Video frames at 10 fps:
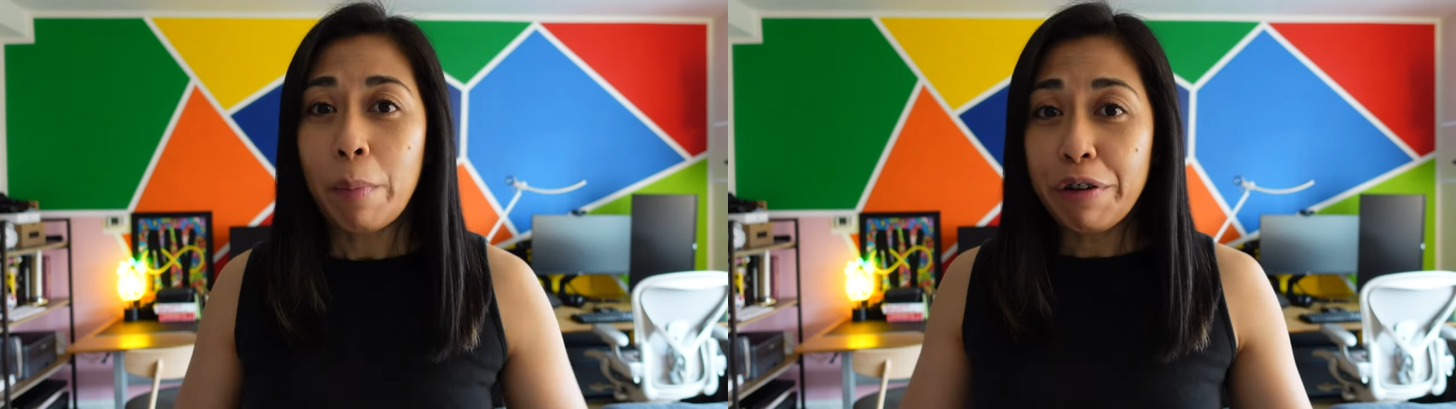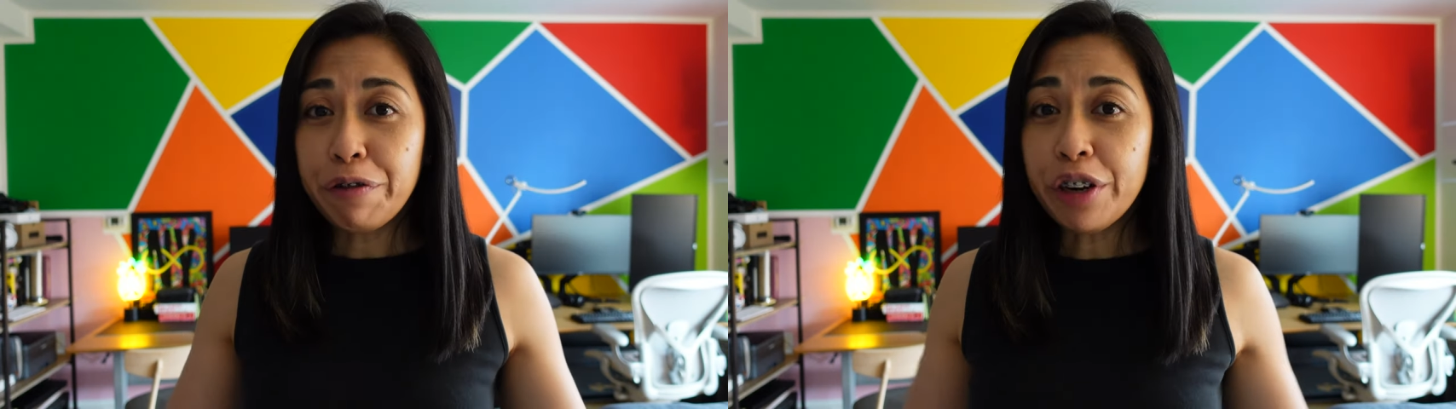
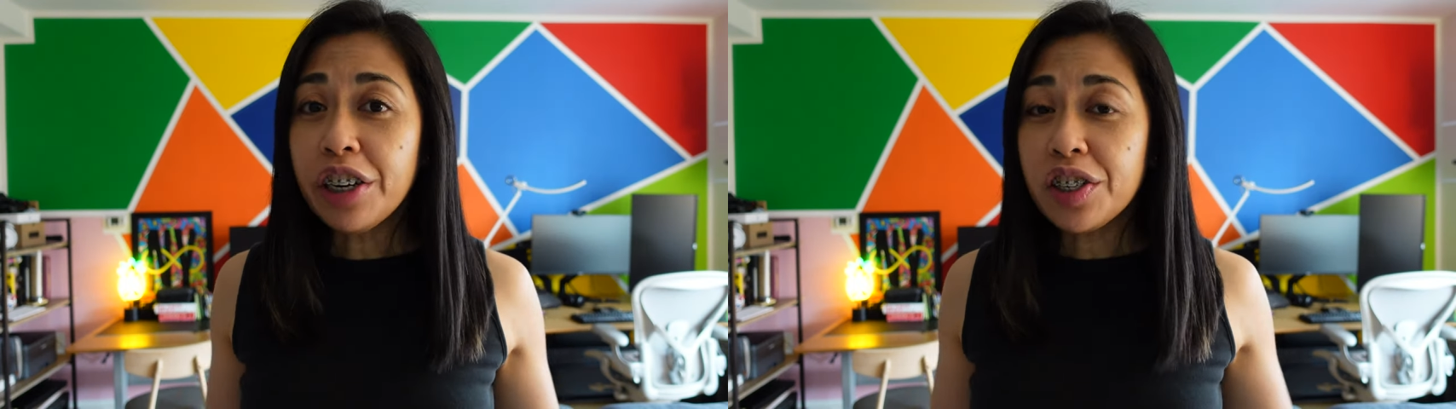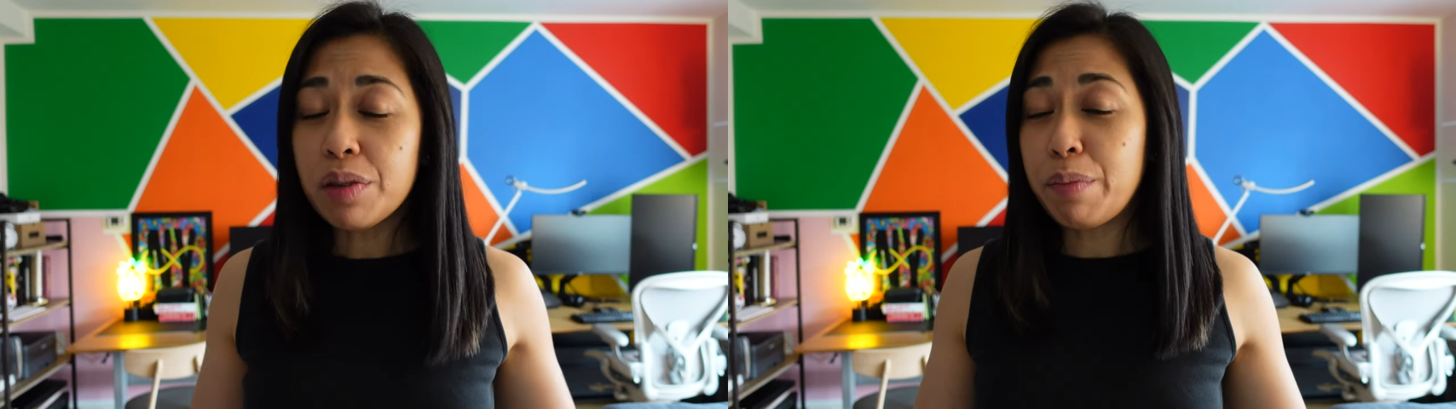But
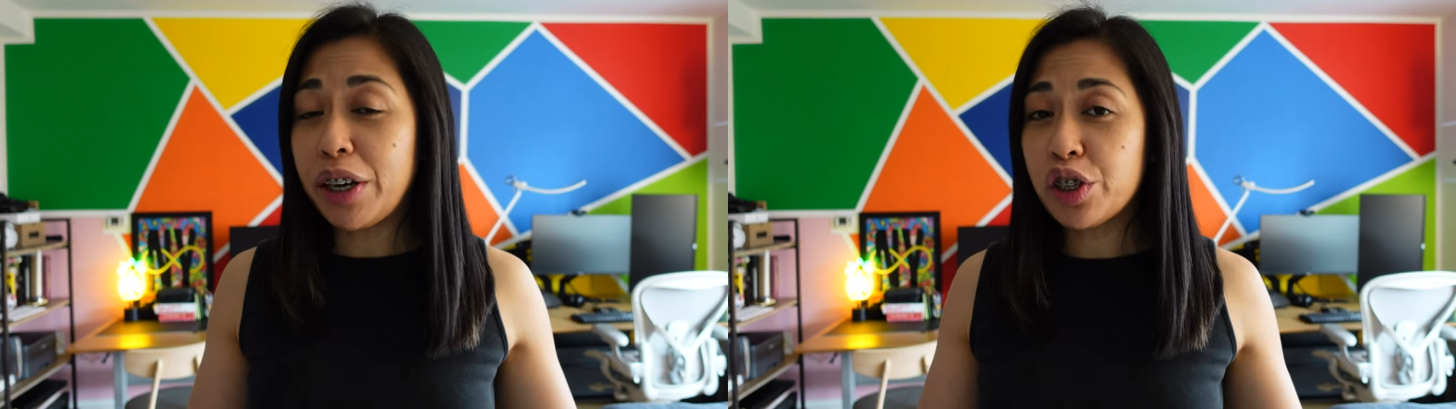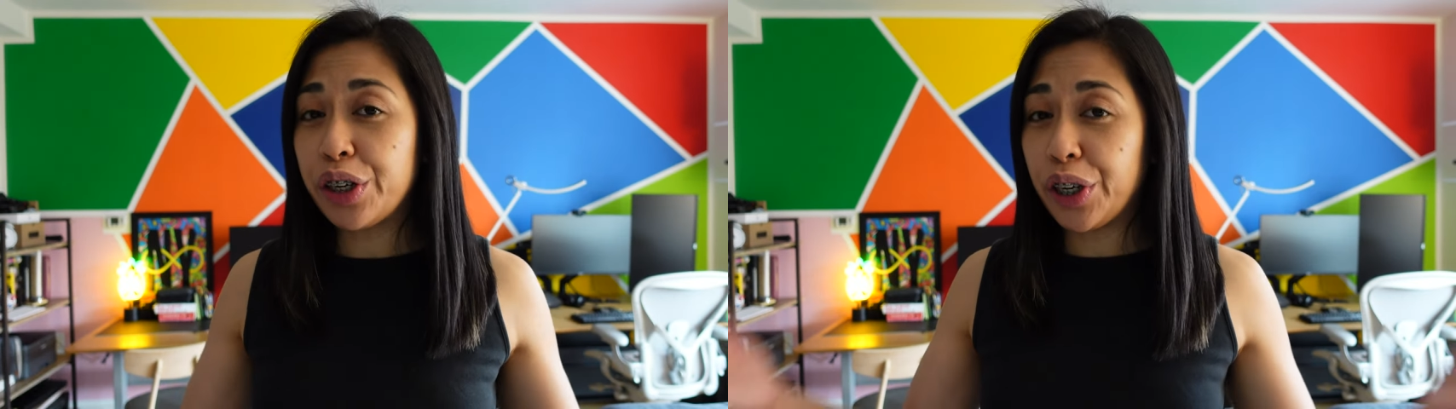first,
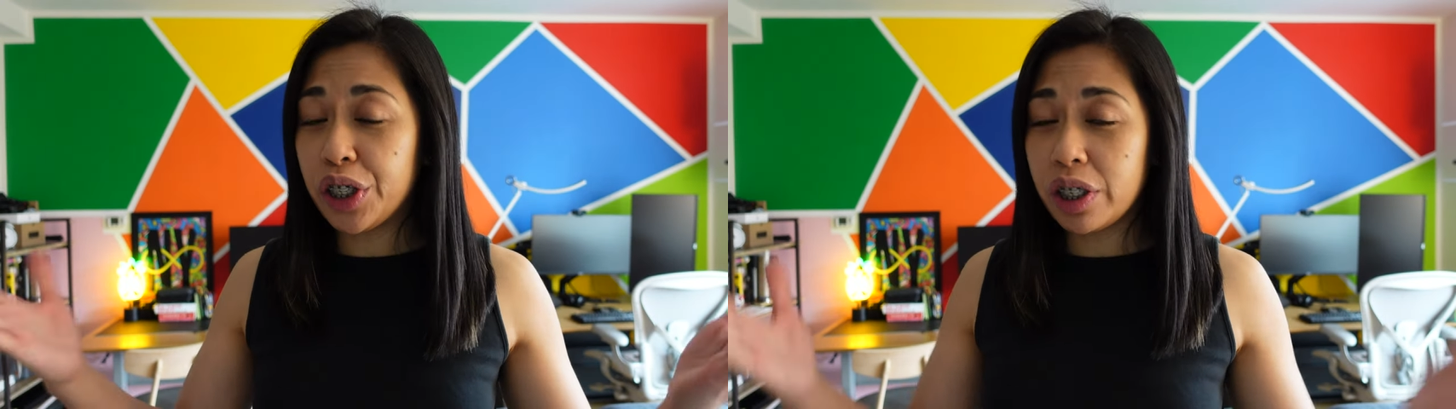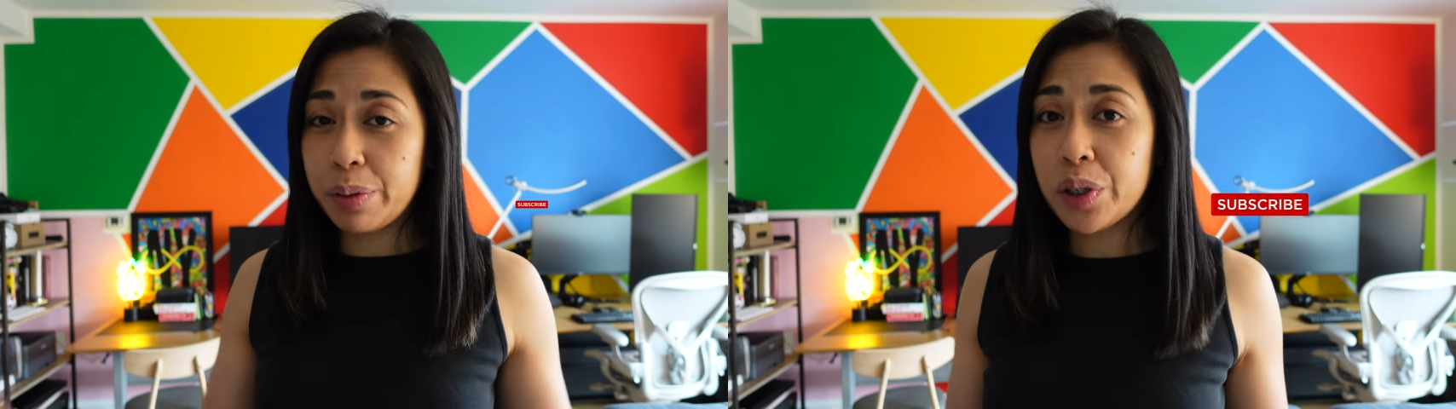make sure you're
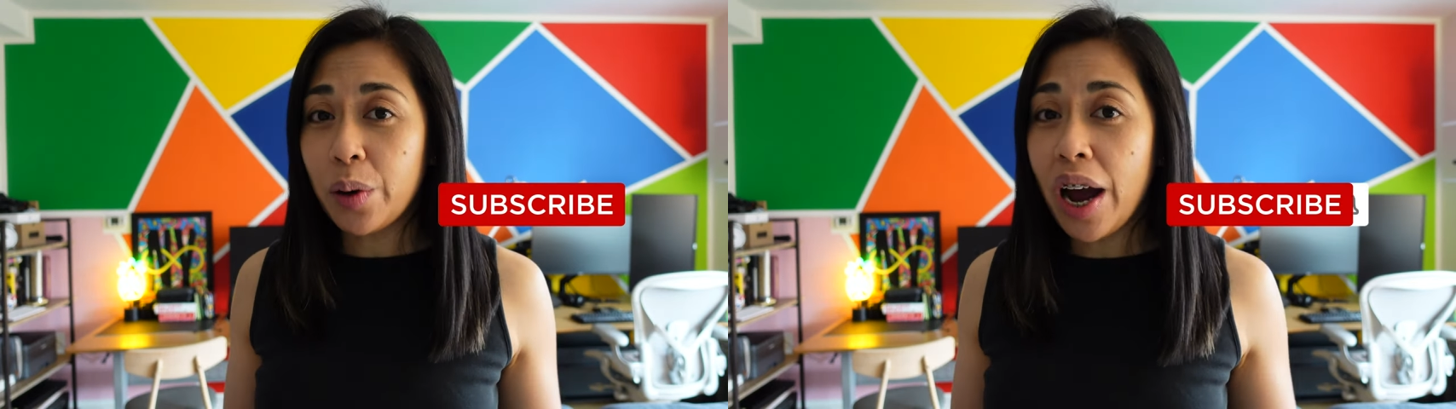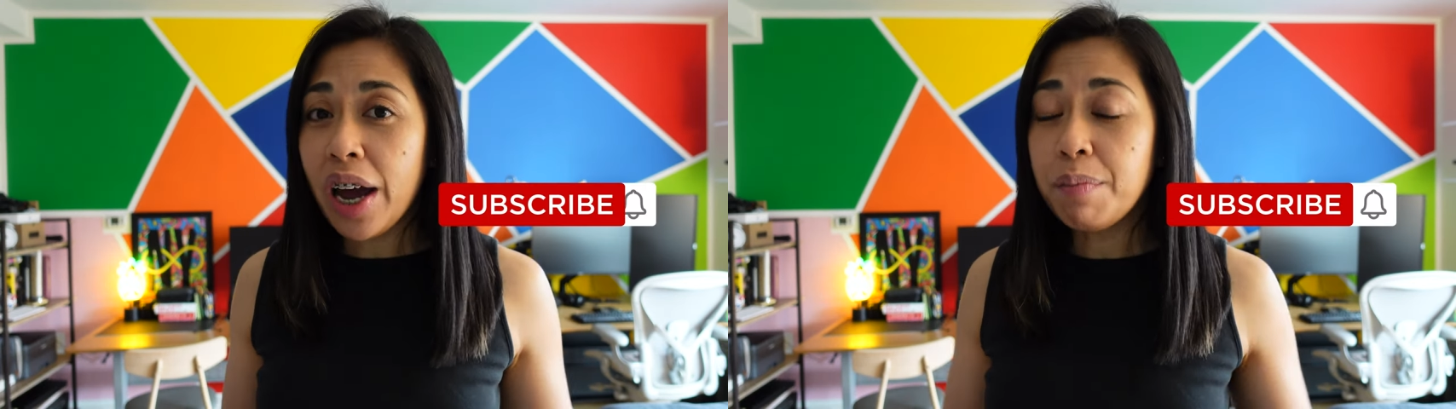
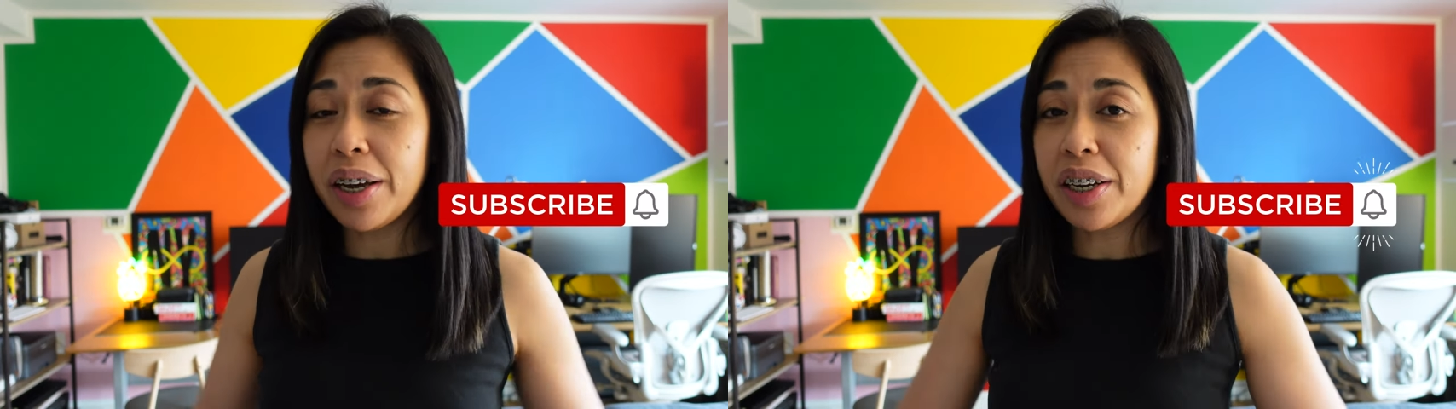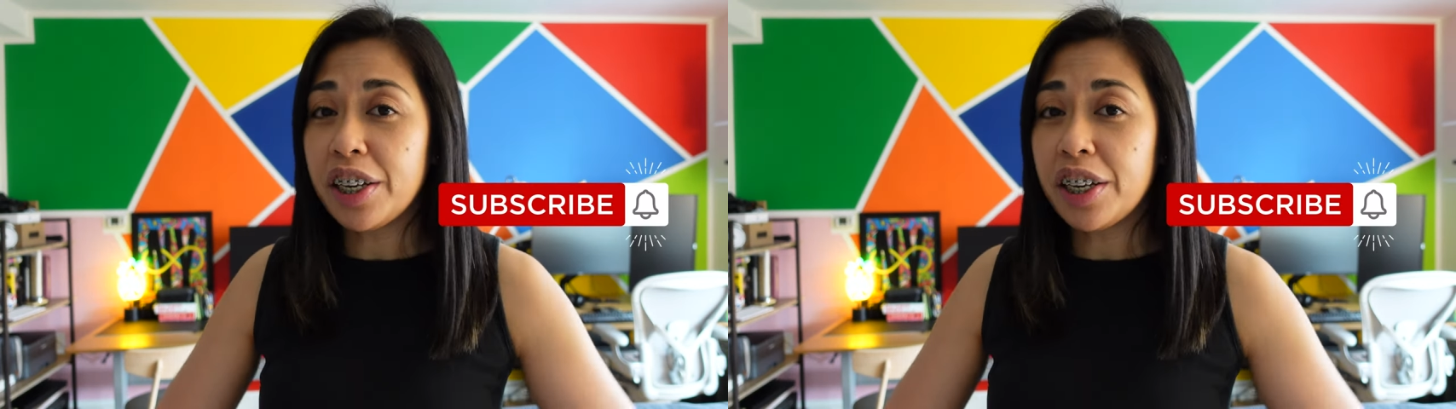subscribed and